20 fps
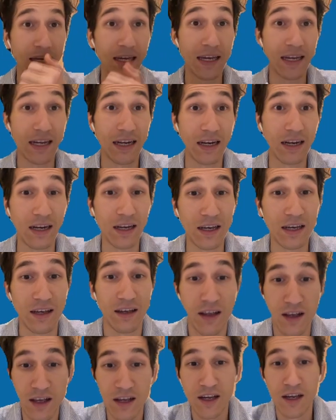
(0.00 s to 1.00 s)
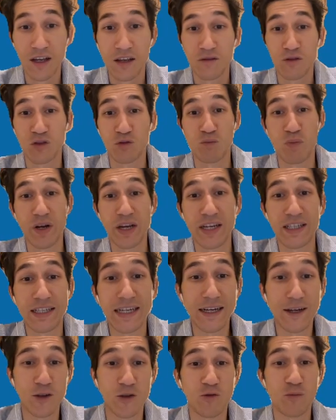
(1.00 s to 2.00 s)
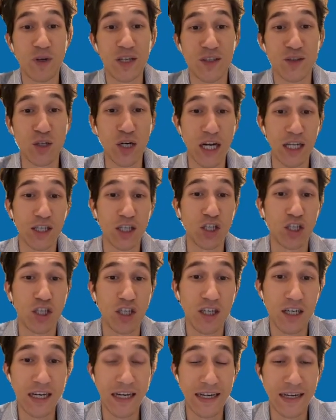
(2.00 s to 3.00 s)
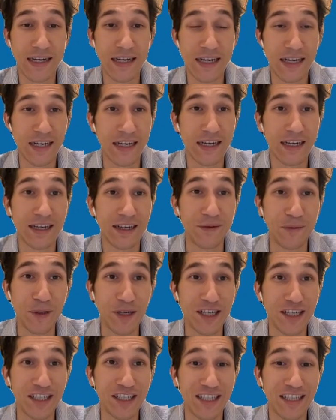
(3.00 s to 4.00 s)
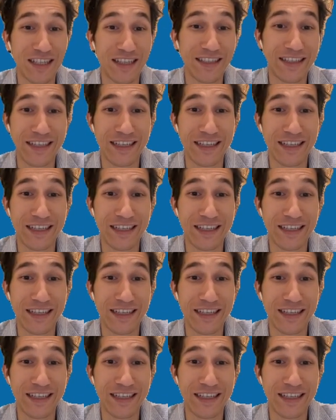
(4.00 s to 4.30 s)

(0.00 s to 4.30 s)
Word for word: And uh, this breakdown of my strategy and uh, where I did